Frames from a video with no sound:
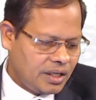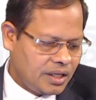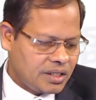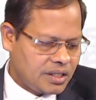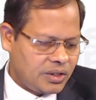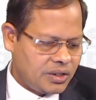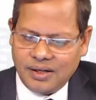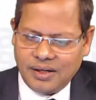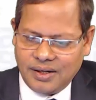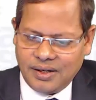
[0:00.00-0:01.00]
So
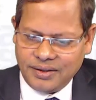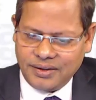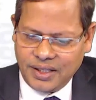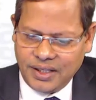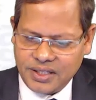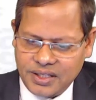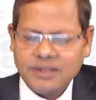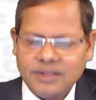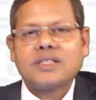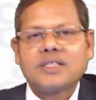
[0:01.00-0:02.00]
these
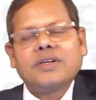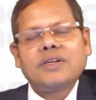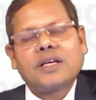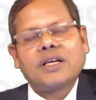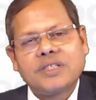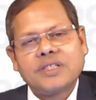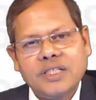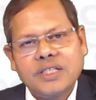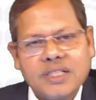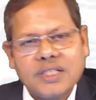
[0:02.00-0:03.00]
7
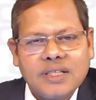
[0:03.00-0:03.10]
services